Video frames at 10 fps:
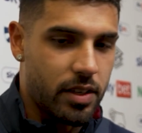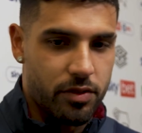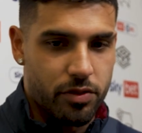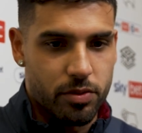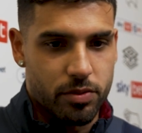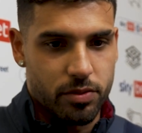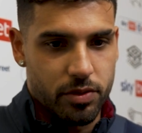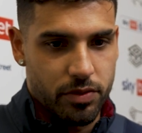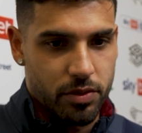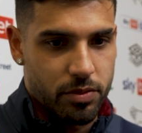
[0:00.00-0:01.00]
If you
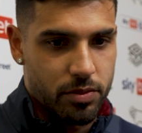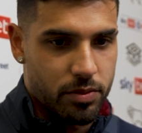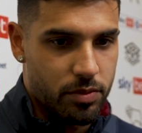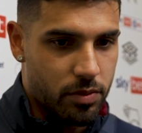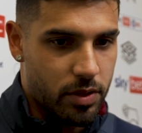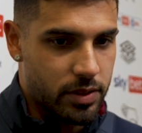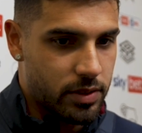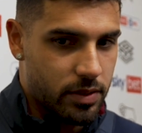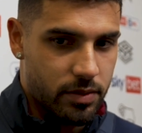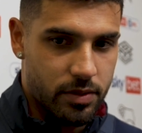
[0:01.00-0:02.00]
if you
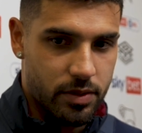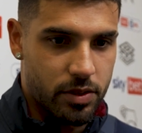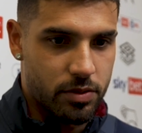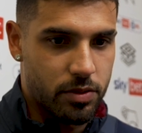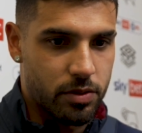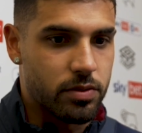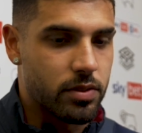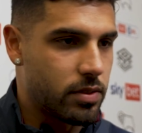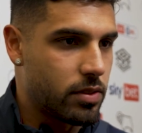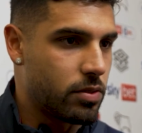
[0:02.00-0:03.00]
won, you go
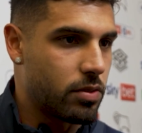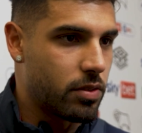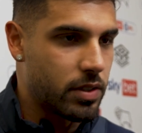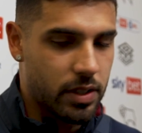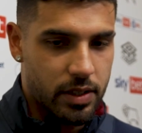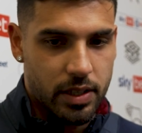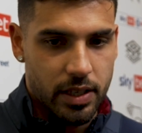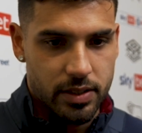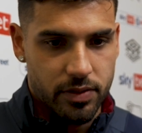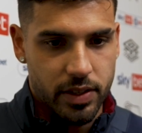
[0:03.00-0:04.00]
you go in the, the
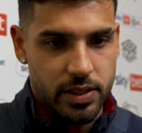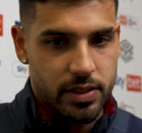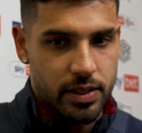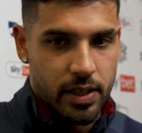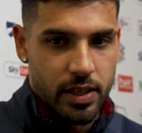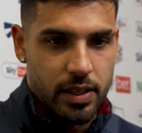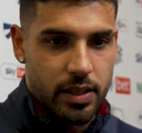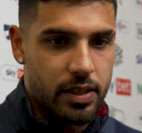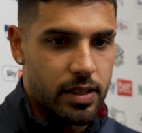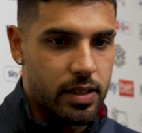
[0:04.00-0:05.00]
next phase,
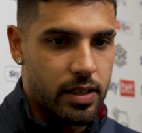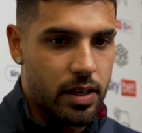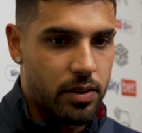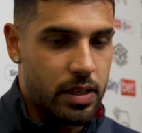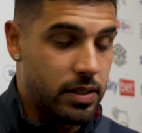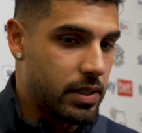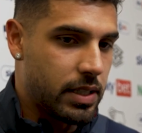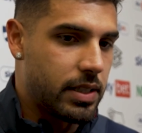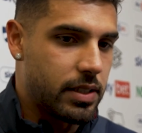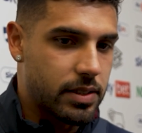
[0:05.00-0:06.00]
and the uh,
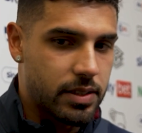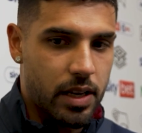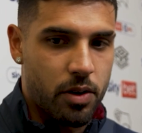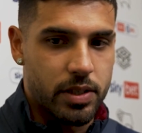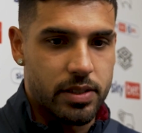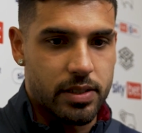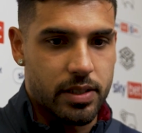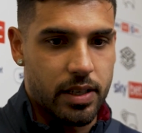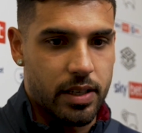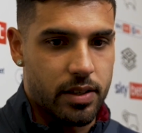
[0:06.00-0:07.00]
and it's
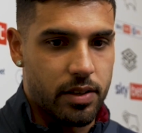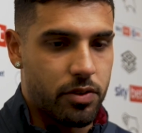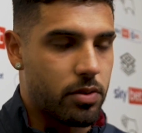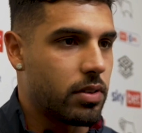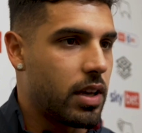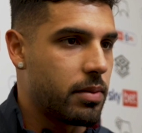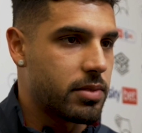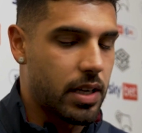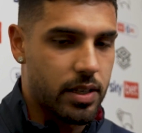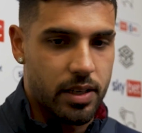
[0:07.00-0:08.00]
always uh, difficult
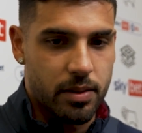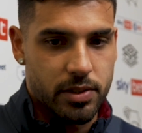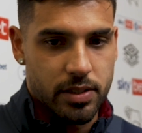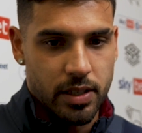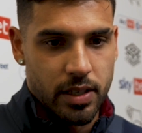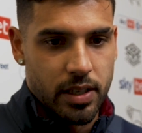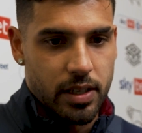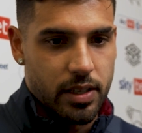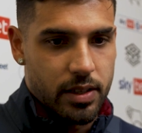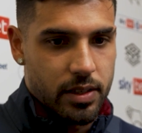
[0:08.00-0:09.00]
games, hard games,
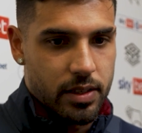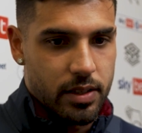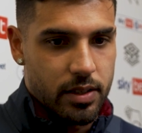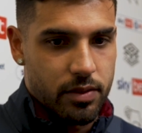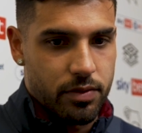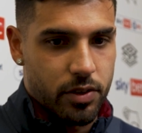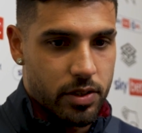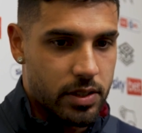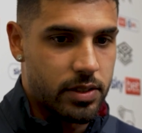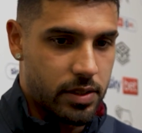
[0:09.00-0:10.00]
and for
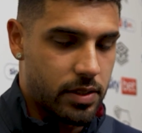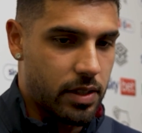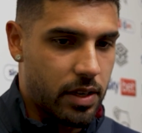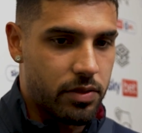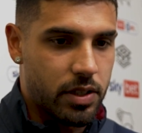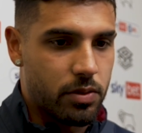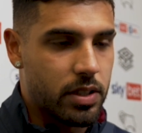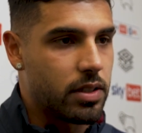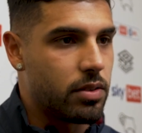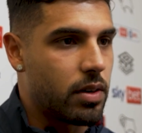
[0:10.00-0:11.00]
this I think
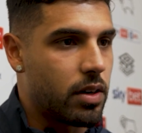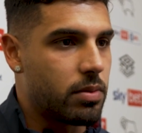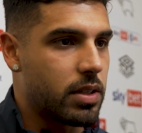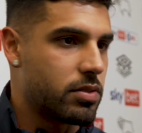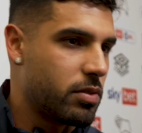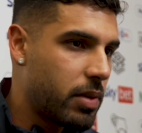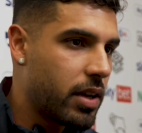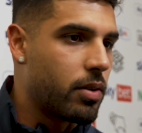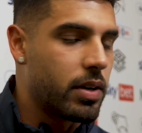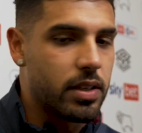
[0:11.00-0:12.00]
we did well because we
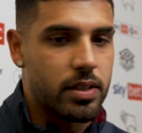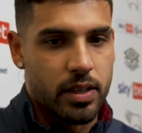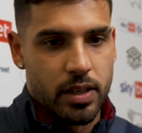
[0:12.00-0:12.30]
play away